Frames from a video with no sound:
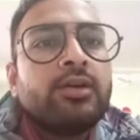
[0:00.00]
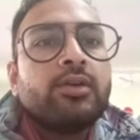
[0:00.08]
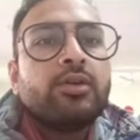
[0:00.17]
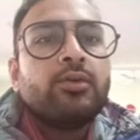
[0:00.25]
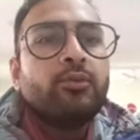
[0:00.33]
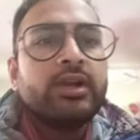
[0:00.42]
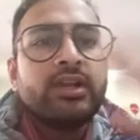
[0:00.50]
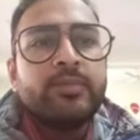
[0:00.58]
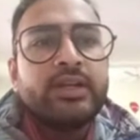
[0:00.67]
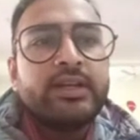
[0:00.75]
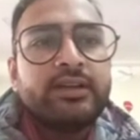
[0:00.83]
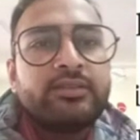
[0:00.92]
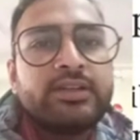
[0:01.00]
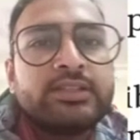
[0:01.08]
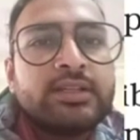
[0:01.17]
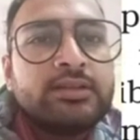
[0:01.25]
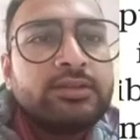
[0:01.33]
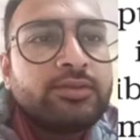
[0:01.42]
One immediate
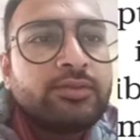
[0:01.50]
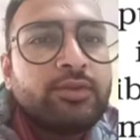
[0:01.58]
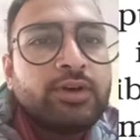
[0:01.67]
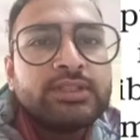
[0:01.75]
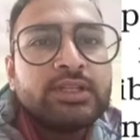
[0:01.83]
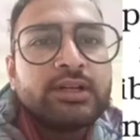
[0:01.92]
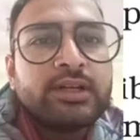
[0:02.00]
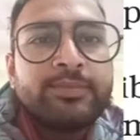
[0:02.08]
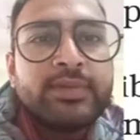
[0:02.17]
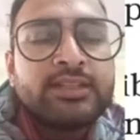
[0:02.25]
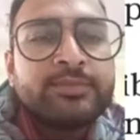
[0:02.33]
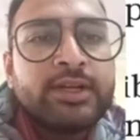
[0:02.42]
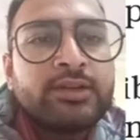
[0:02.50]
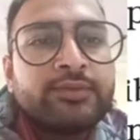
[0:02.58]
result was the replacement of the